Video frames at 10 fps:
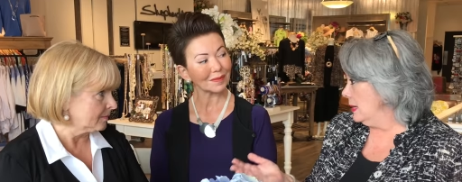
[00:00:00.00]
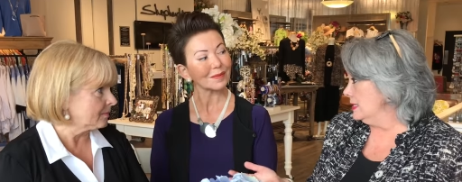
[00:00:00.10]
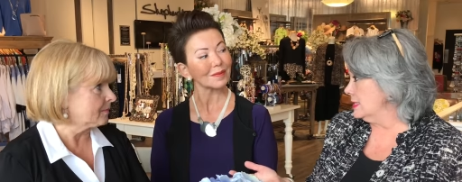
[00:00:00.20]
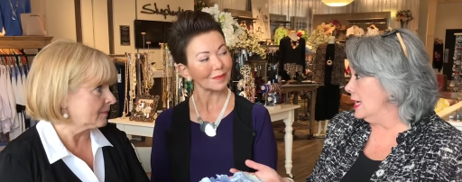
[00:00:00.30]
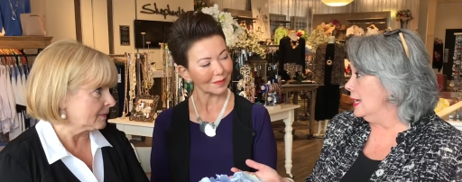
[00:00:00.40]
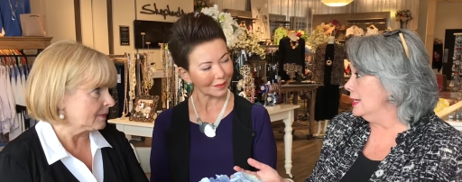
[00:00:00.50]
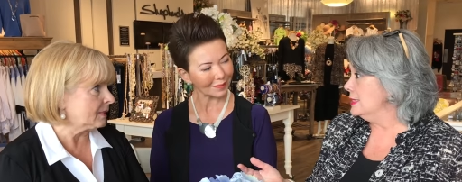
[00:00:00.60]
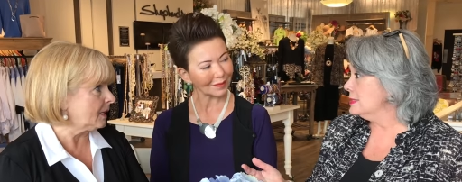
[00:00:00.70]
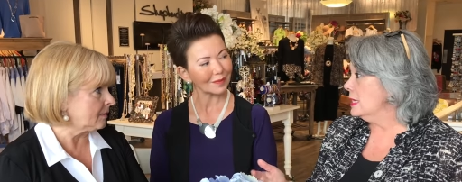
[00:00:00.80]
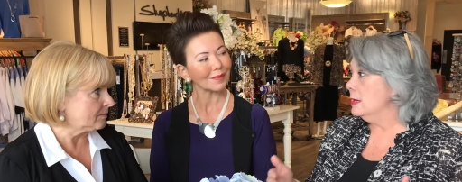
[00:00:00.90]
Speaker 1: by
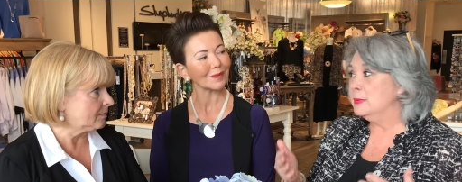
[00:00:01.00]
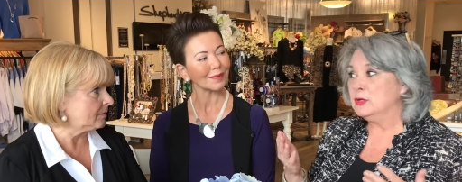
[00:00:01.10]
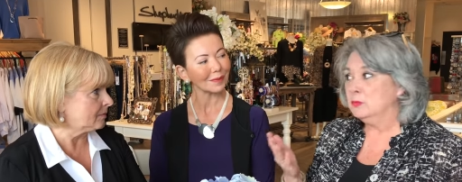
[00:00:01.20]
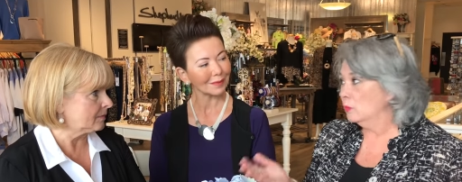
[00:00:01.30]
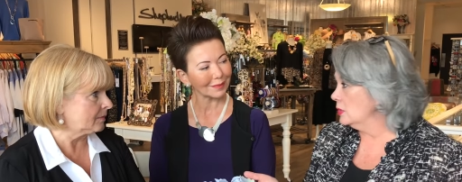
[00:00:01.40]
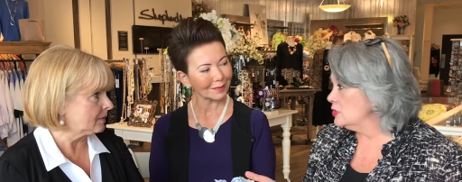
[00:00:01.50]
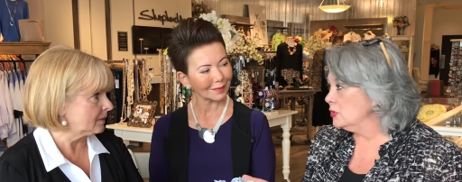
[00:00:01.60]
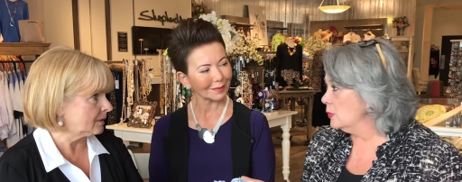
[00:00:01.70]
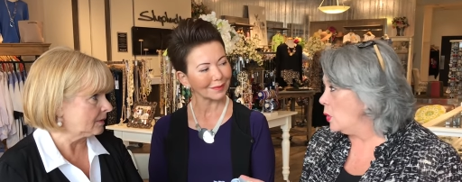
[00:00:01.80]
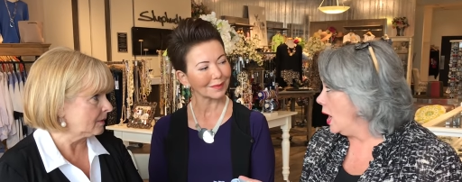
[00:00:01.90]
size. Yeah. Mm-hmm. But
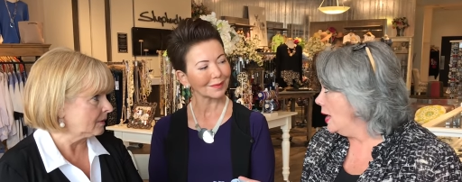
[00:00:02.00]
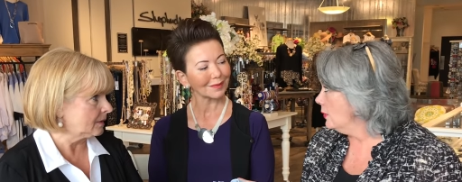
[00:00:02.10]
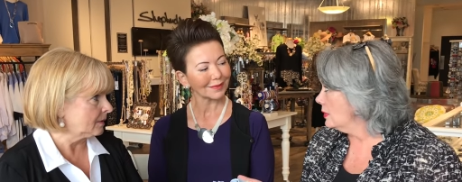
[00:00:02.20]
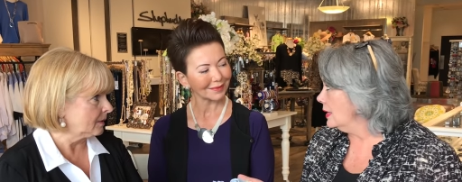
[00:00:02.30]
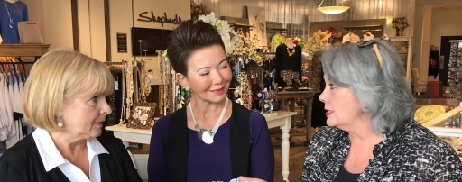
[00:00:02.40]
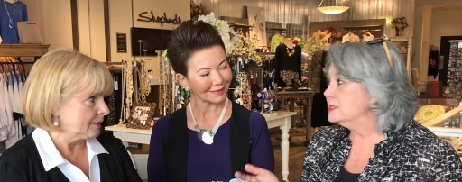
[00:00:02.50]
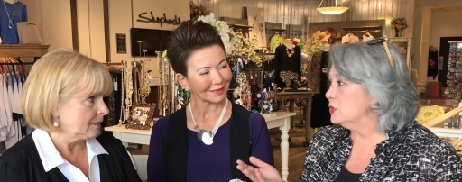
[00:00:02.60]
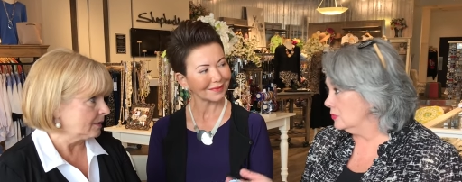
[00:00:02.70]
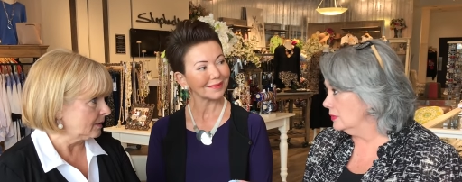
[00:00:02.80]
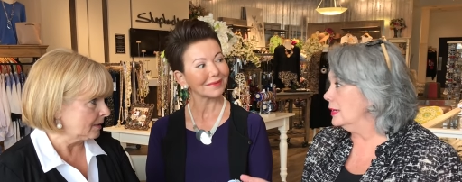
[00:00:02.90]
once you're an
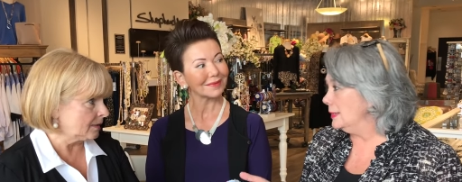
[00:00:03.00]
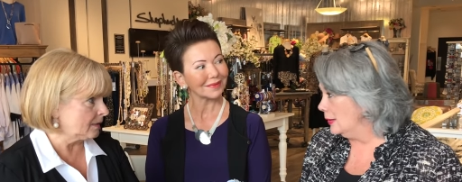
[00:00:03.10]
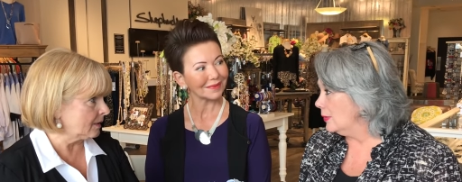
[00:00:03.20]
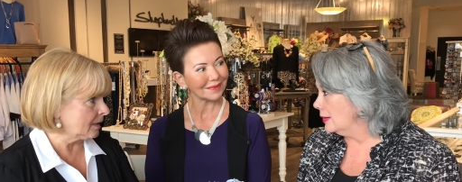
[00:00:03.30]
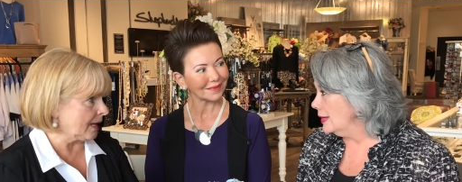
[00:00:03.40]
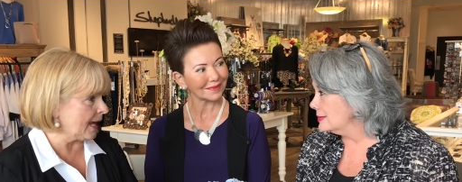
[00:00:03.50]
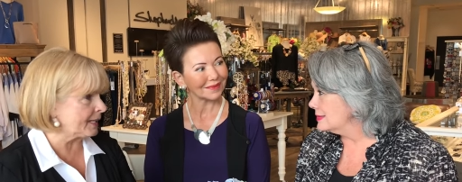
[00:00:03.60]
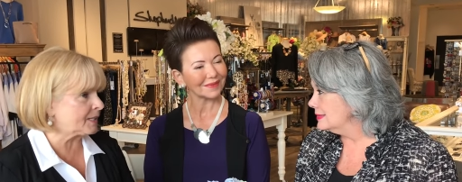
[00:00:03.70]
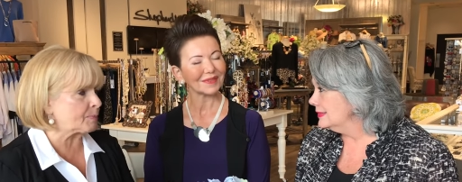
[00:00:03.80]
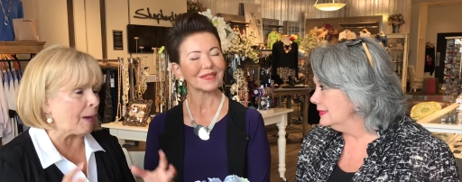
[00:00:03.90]
hourglass, you're an hourglass.
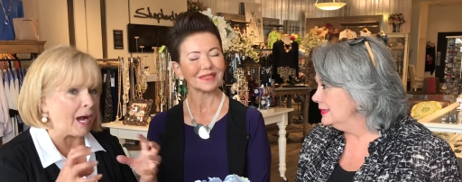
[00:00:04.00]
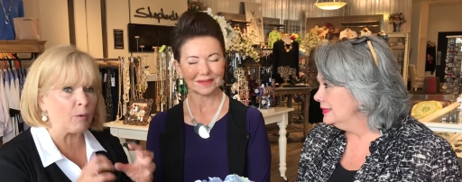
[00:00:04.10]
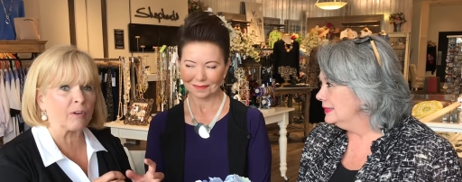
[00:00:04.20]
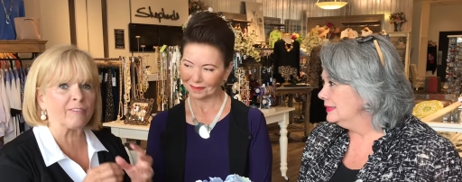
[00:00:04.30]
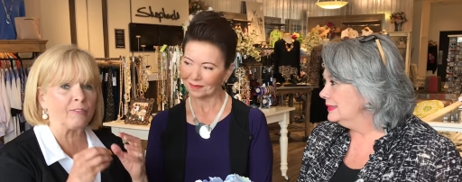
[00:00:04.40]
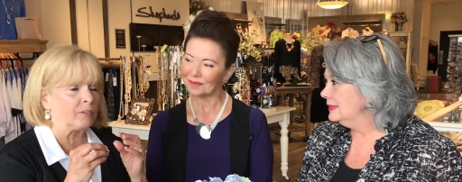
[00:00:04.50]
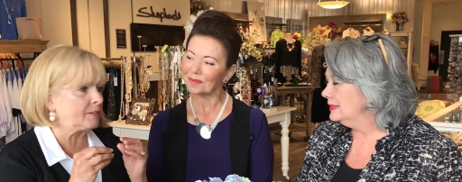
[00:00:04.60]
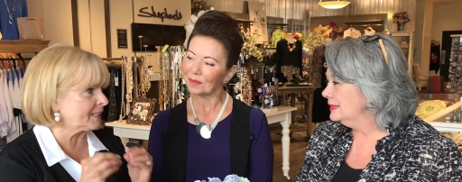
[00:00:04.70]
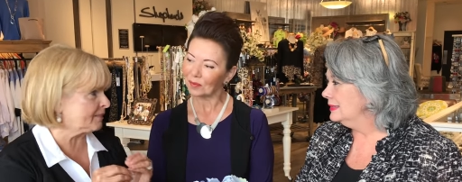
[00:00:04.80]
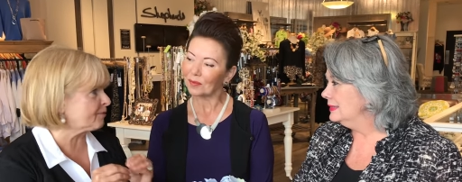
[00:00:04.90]
Speaker 2: And it's
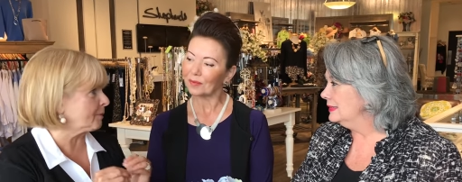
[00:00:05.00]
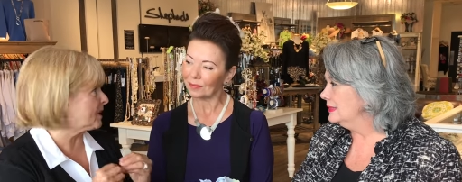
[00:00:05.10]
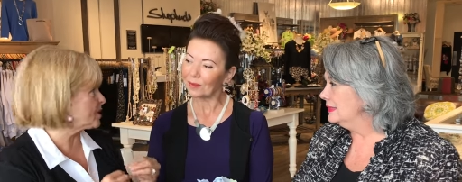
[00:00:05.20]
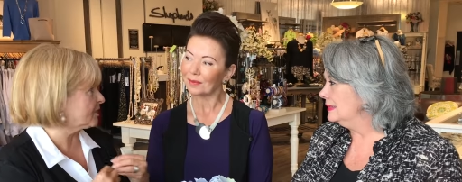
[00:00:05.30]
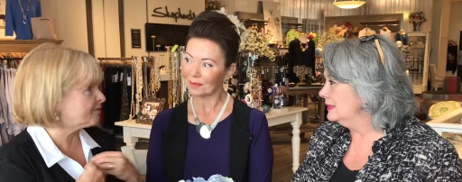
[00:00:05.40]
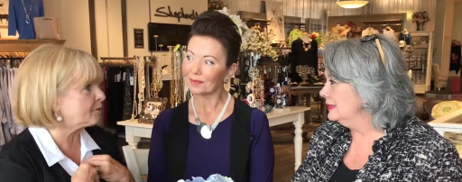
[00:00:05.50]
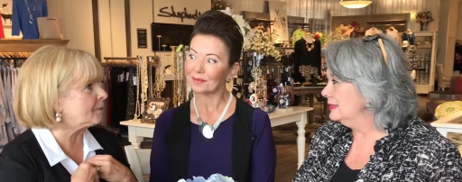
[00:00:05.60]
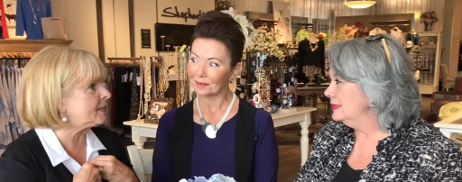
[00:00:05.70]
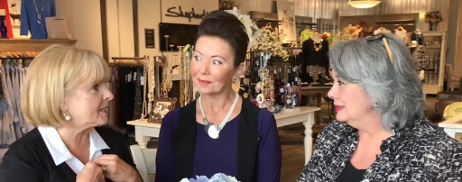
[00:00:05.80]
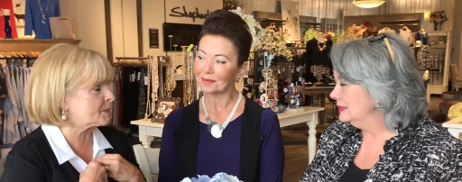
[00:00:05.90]
powerful information.
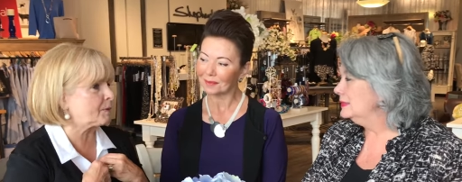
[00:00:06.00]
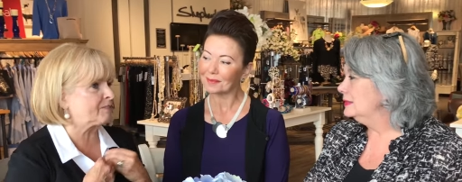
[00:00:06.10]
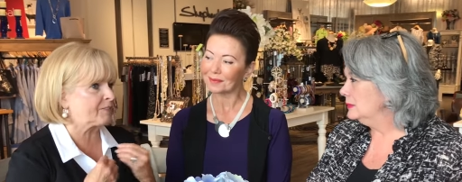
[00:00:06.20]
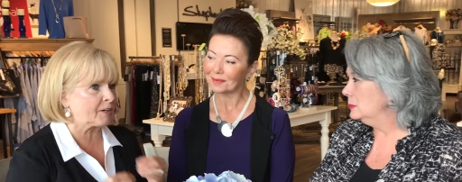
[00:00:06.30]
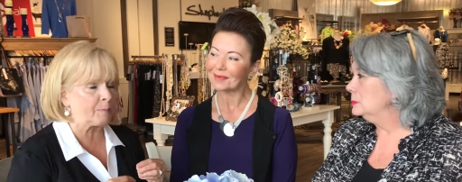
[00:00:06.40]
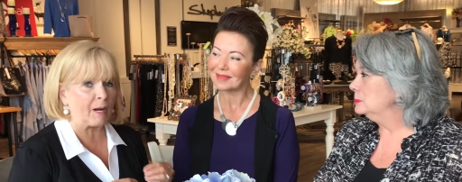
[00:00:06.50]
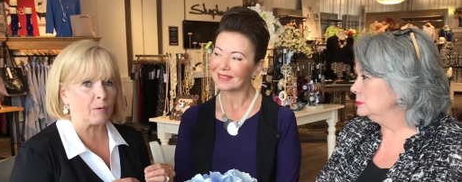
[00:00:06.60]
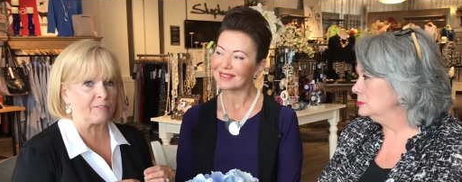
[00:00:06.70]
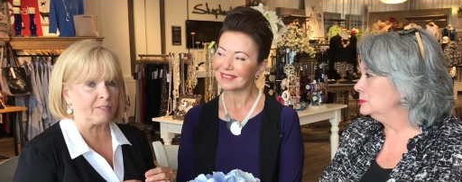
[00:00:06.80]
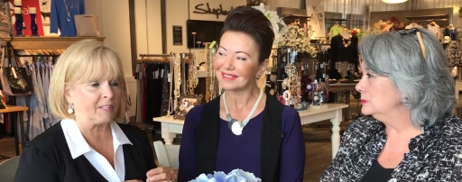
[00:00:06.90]
For me, it's been very
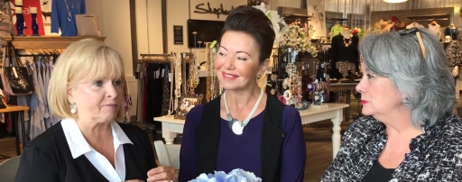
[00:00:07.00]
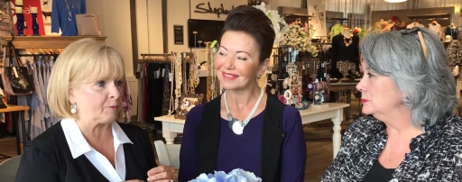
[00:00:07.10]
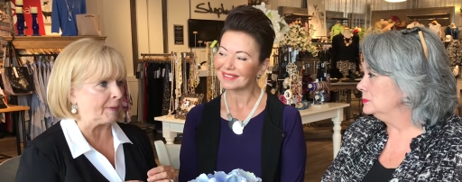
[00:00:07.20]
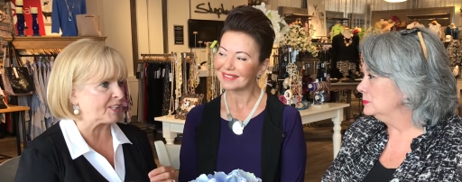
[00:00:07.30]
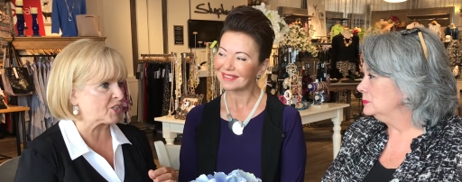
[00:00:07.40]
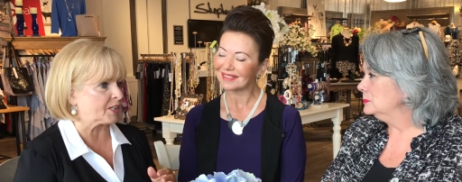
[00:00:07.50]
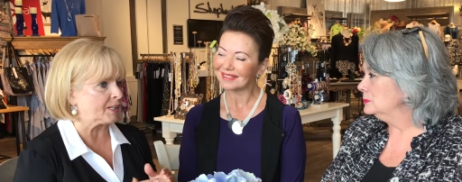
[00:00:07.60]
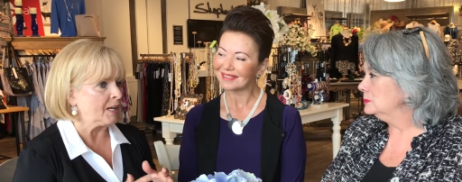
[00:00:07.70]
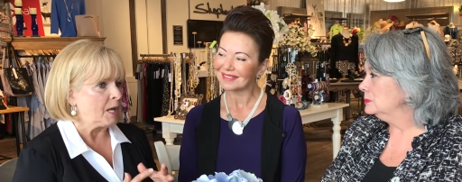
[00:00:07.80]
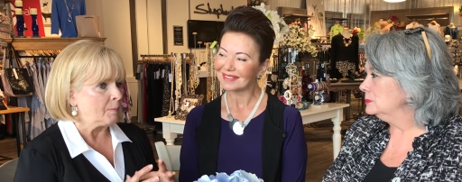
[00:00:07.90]
powerful
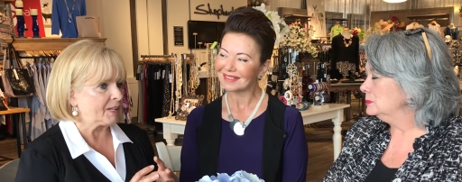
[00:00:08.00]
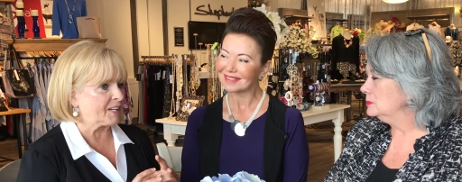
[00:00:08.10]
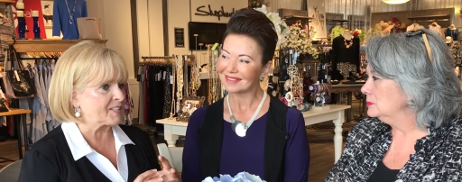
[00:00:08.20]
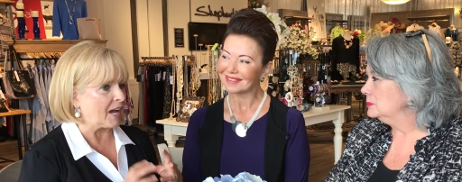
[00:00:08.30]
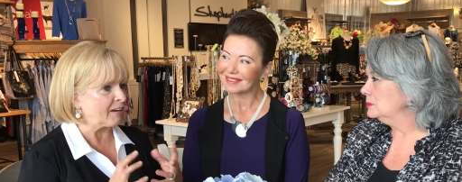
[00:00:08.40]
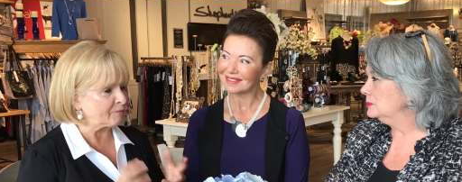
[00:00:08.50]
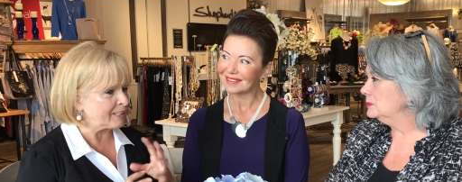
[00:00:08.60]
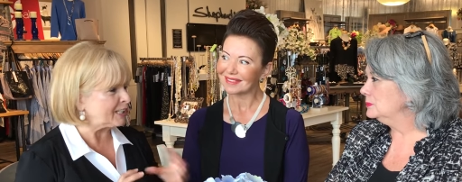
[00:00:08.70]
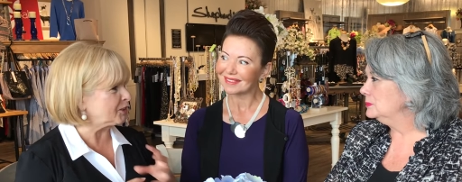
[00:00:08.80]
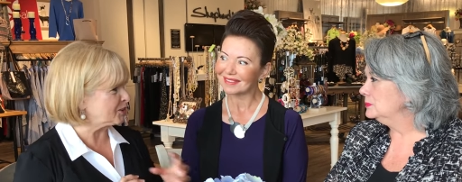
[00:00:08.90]
information because
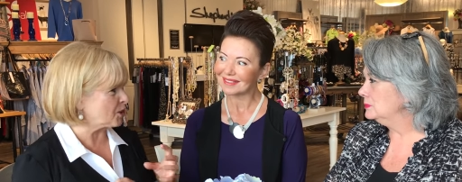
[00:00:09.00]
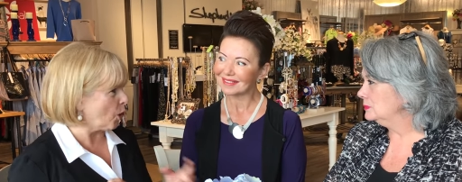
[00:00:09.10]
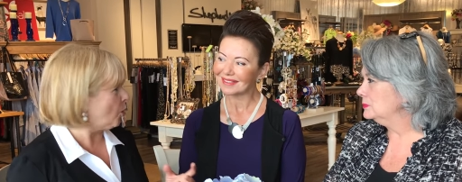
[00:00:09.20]
I've really learned to